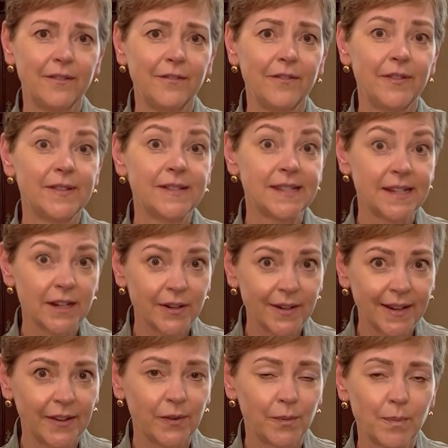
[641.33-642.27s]

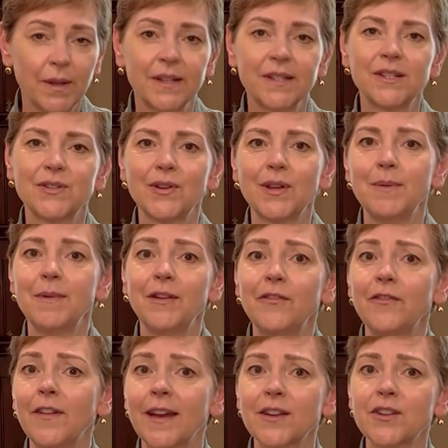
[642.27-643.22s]
serious bloodstream
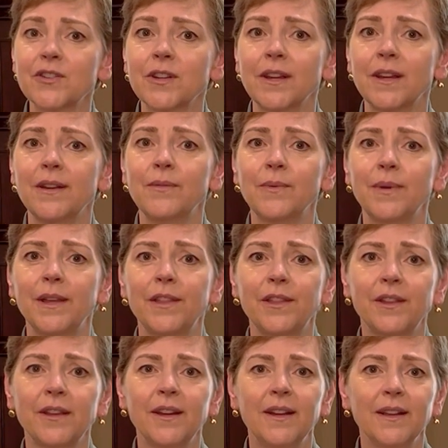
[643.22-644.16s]
infection
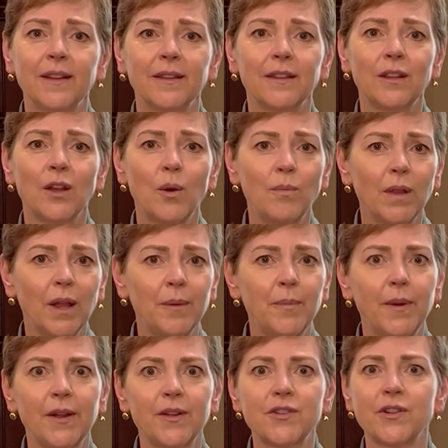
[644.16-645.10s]
with low blood
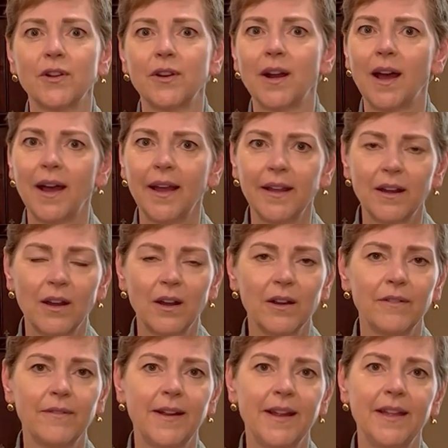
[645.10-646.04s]
pressure and high
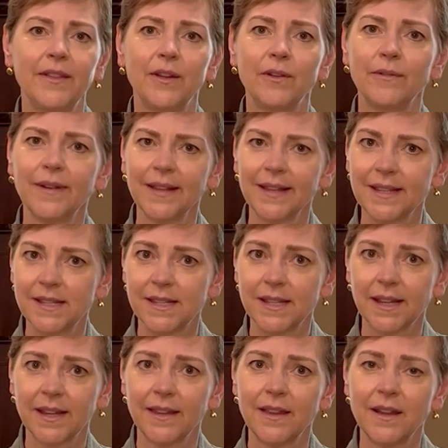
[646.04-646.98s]
heart rate, and they're really
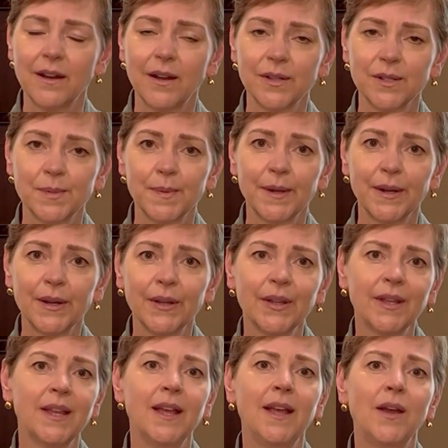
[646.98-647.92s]
sick in the
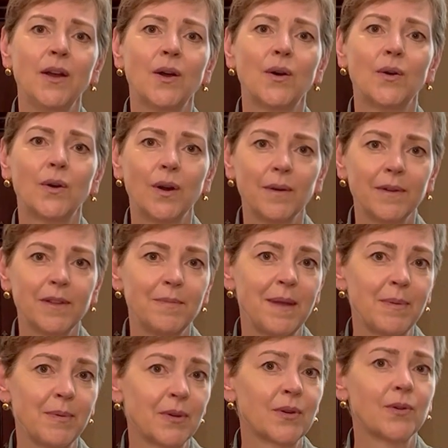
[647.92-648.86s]
hospital, or with
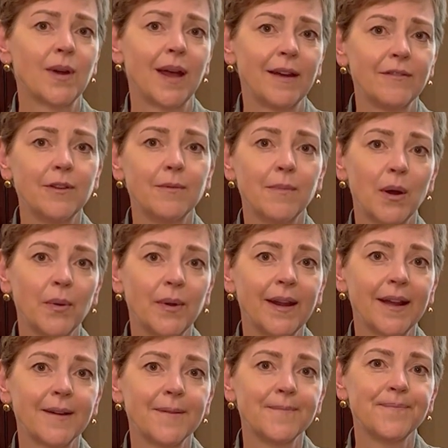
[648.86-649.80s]
people who have pneumonia.